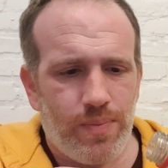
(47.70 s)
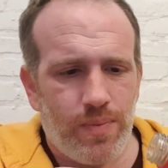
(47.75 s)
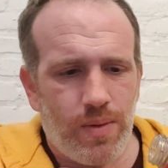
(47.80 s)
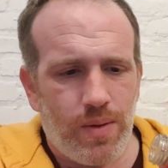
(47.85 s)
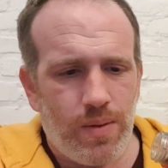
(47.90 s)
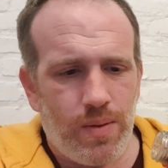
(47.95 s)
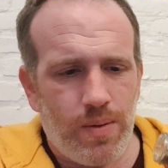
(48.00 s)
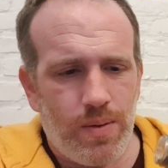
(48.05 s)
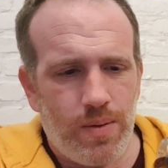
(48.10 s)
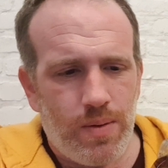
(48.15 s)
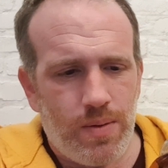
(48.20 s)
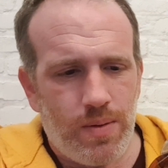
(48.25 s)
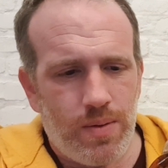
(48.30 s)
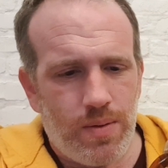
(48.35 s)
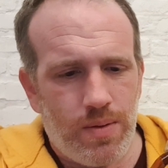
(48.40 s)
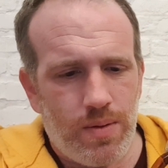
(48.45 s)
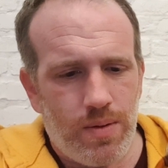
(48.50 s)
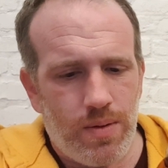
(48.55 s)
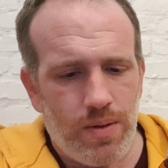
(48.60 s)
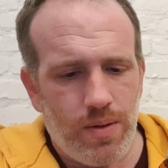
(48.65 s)

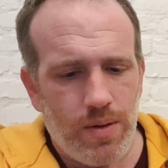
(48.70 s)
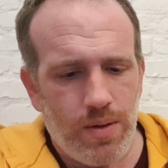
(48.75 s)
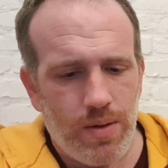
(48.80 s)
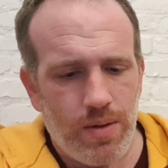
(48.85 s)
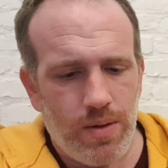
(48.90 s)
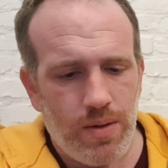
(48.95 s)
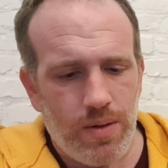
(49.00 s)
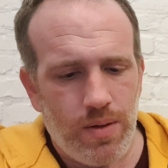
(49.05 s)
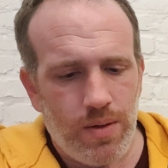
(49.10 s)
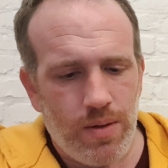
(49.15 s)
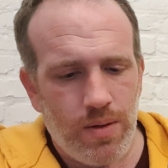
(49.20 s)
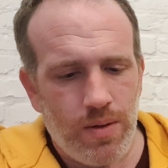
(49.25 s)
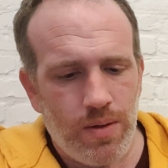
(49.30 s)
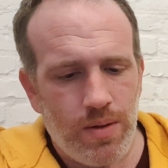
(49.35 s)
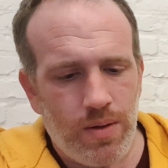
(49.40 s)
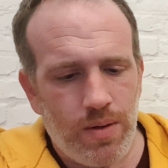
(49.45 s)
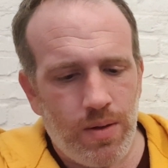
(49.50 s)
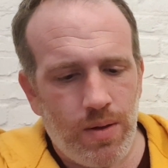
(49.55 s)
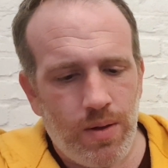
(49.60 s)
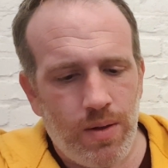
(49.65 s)

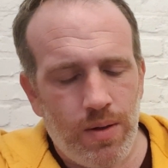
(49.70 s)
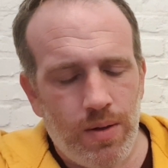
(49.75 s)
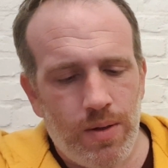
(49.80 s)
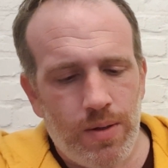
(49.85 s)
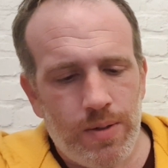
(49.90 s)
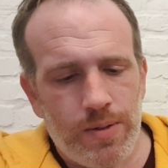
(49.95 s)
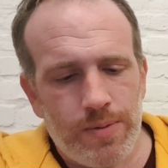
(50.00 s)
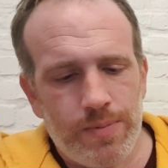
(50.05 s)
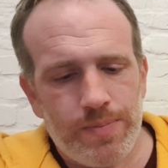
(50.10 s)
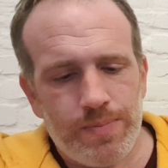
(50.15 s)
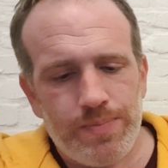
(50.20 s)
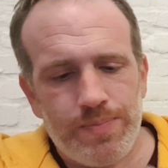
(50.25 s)
Nobody speaks.